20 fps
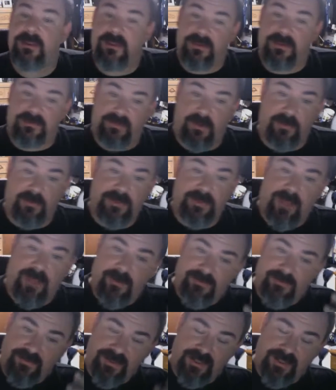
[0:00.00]
So now
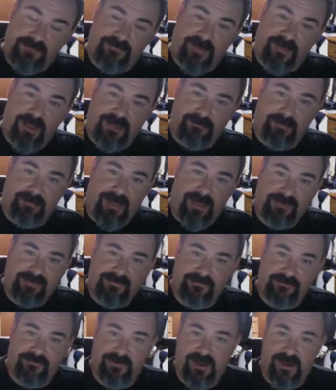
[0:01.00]
we've identified
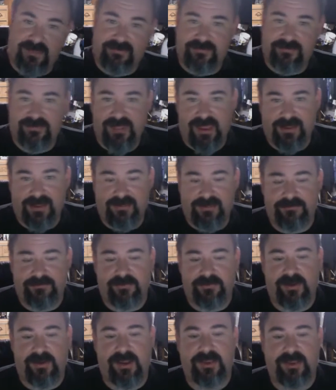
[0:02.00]
positive traits, negative
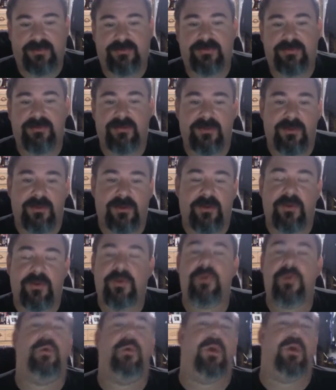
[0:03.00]
traits.
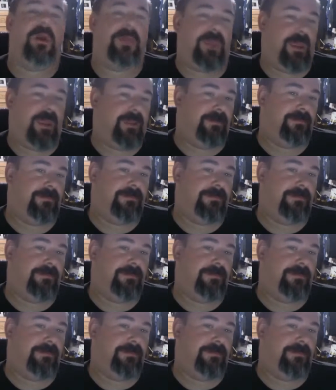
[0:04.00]
Who are they?